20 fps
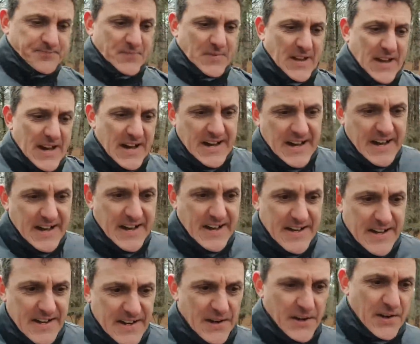
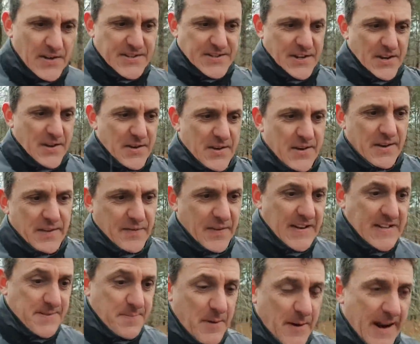you know, so the
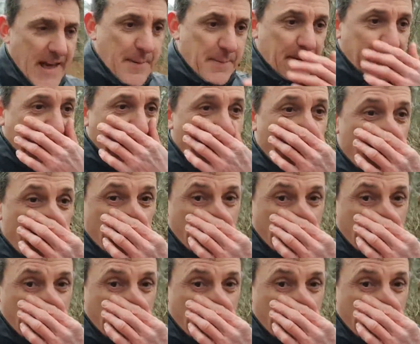events might happen that go